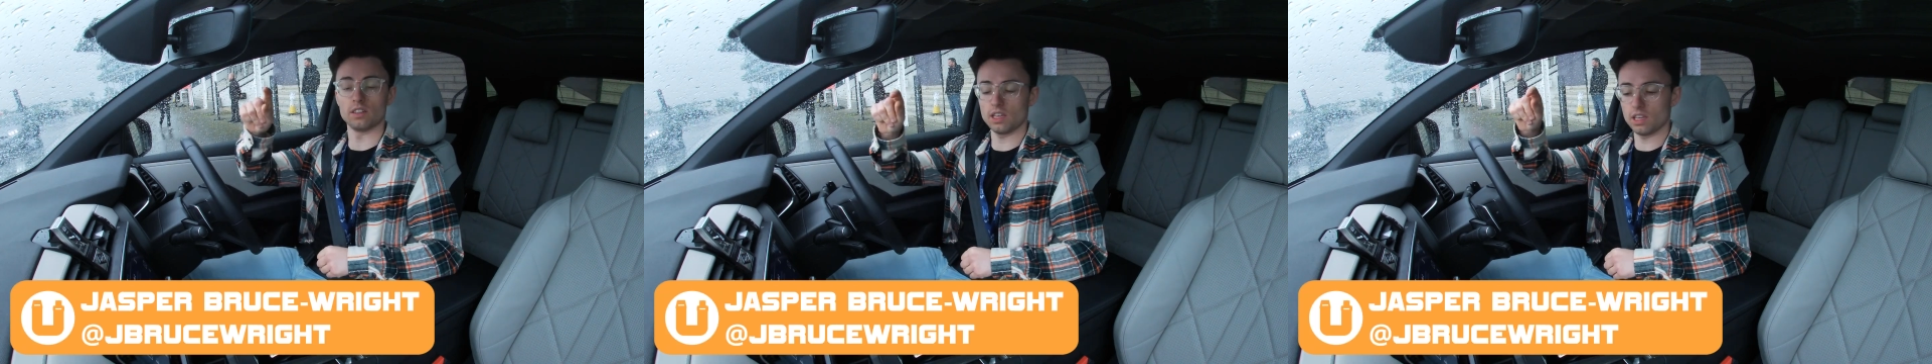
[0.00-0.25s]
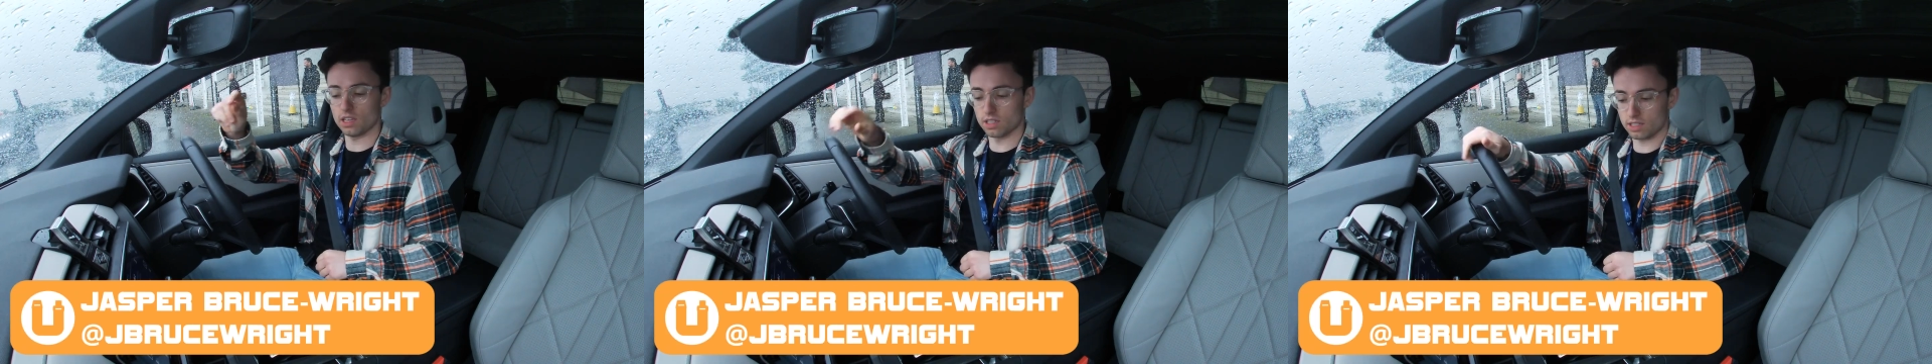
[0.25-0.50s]

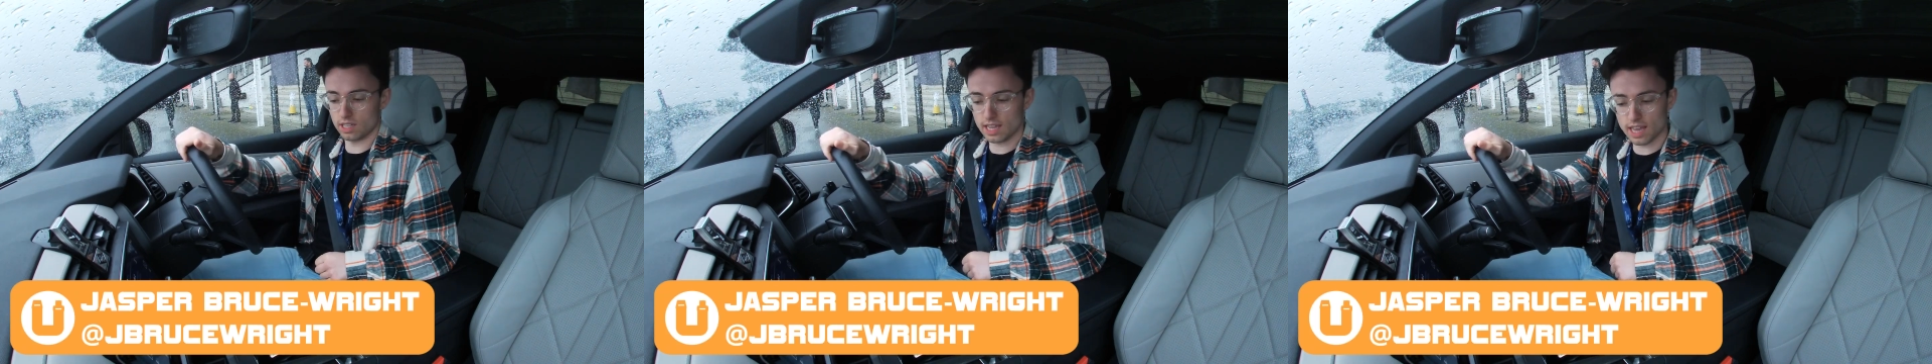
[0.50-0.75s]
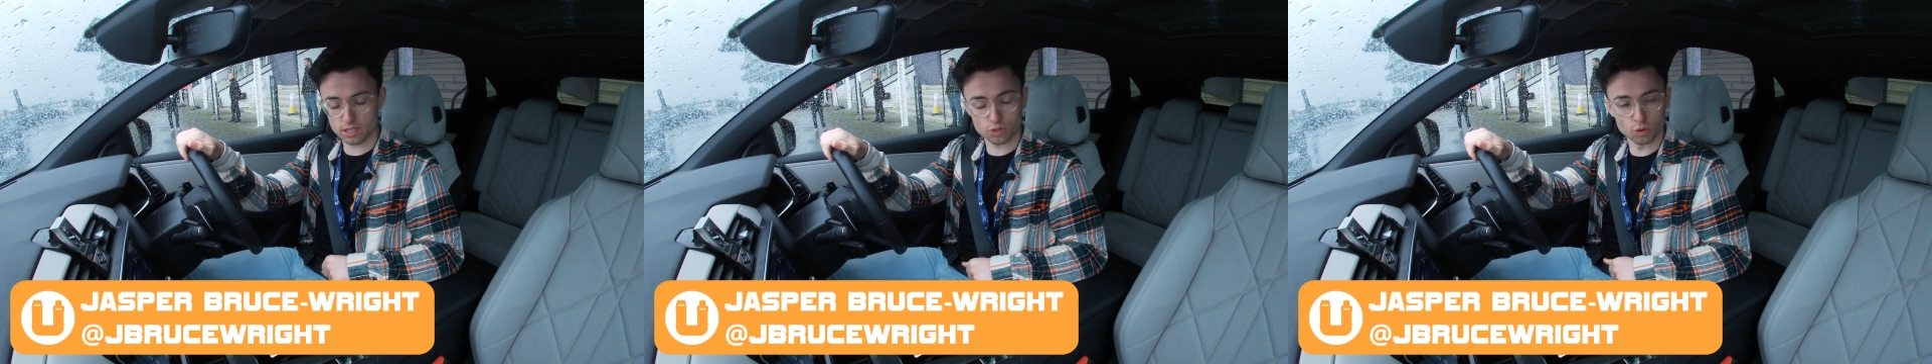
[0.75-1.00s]
the
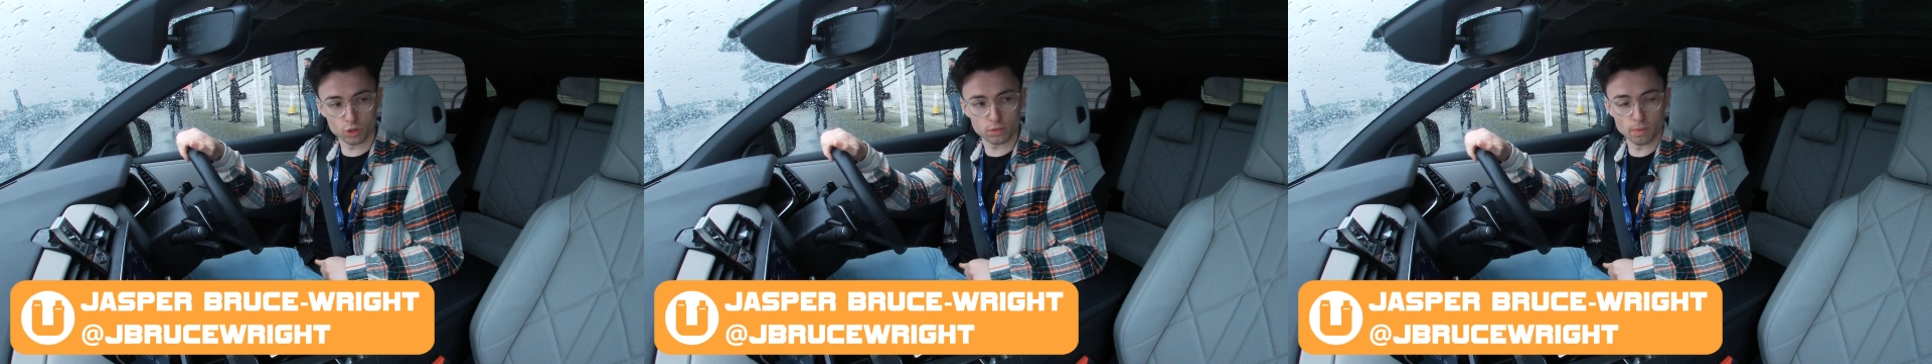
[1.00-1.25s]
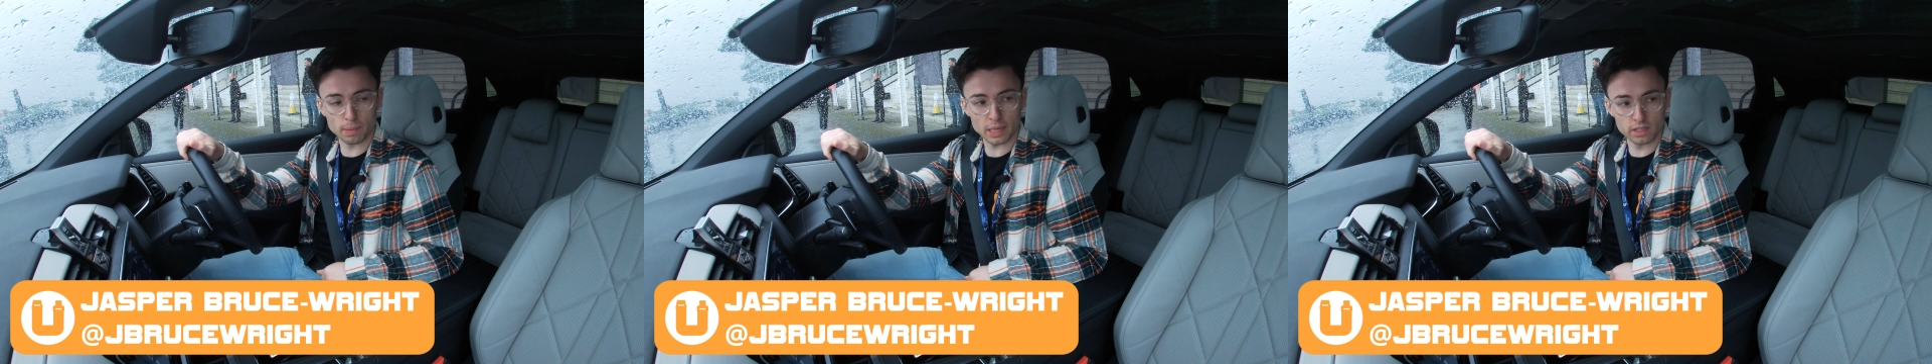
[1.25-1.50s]
DS
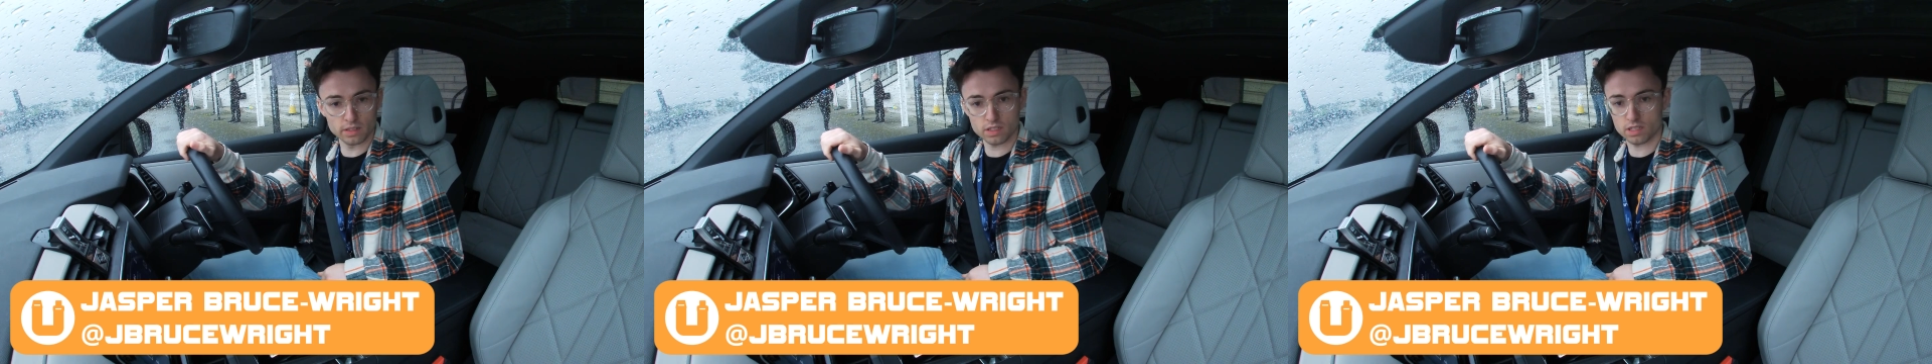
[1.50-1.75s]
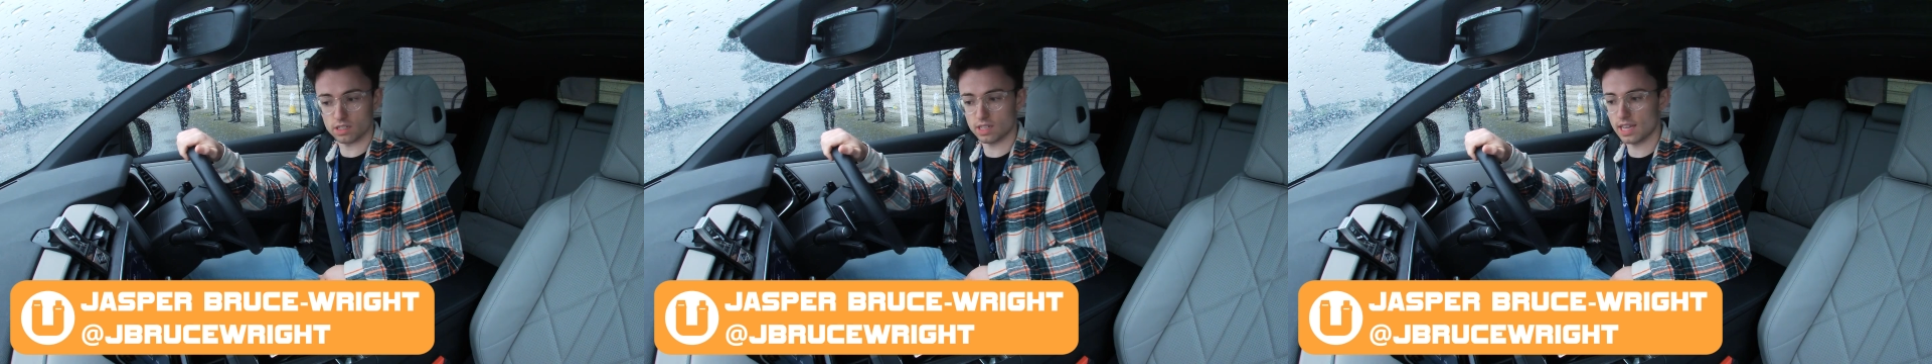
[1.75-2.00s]

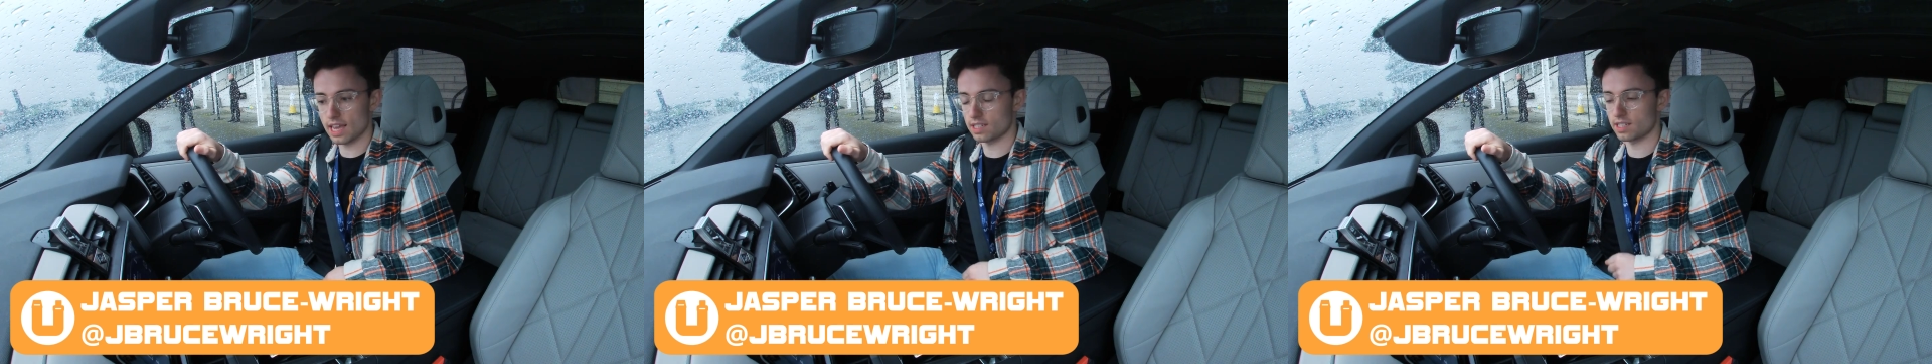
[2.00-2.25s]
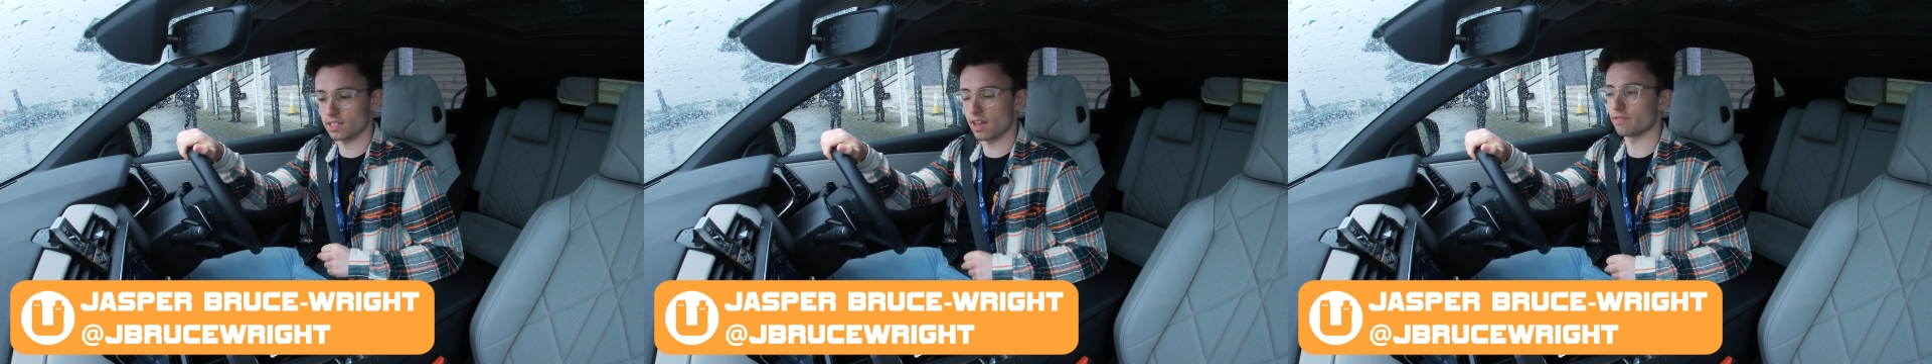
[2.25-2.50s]
Automobiles
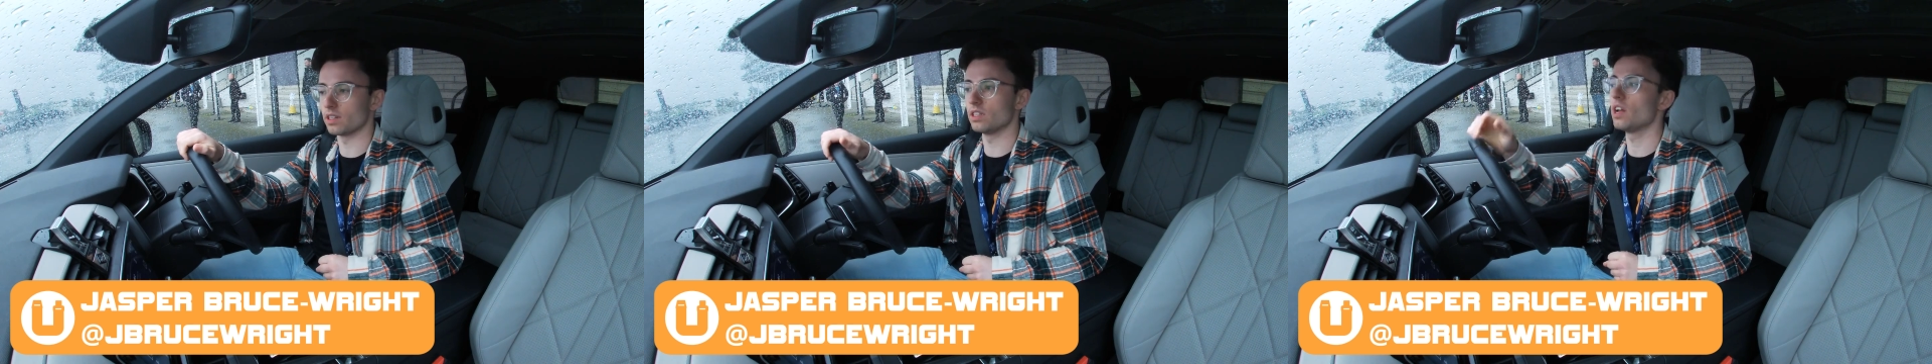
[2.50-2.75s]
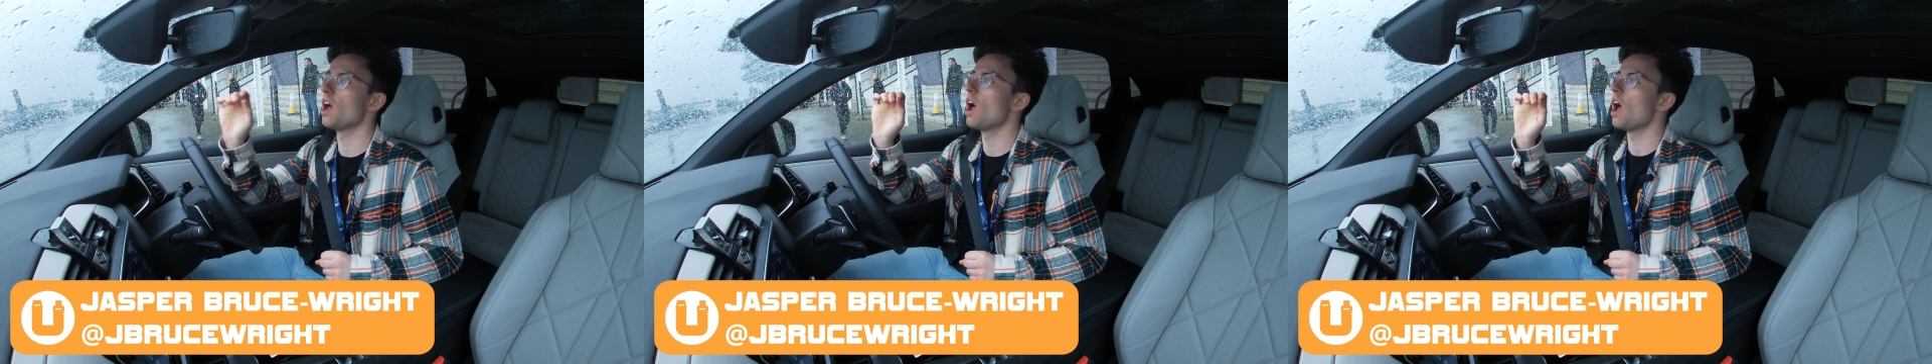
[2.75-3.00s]

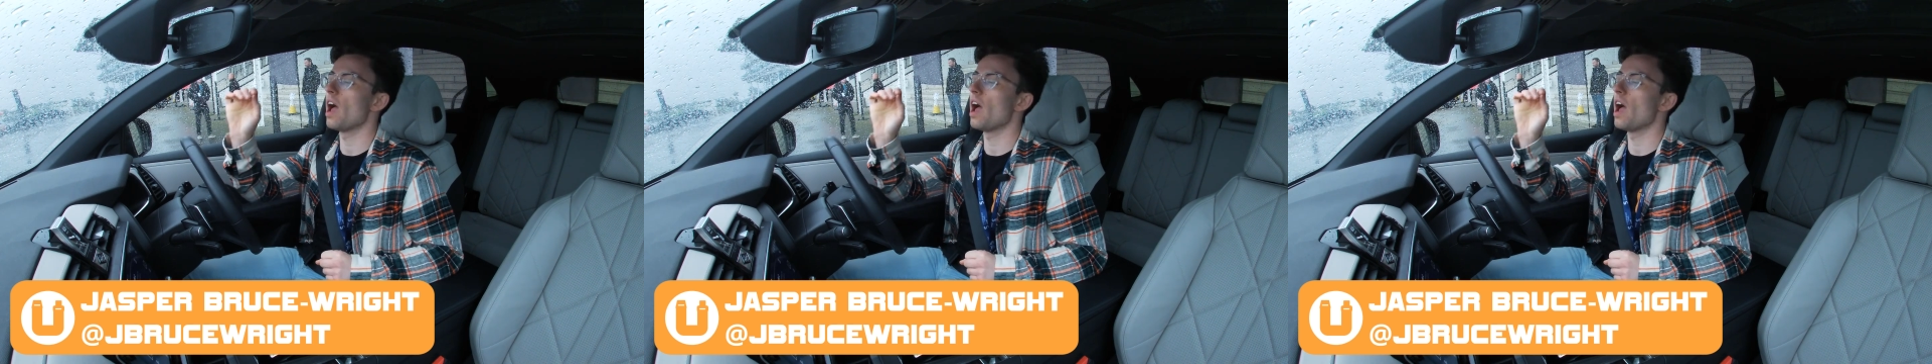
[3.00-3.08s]
DS7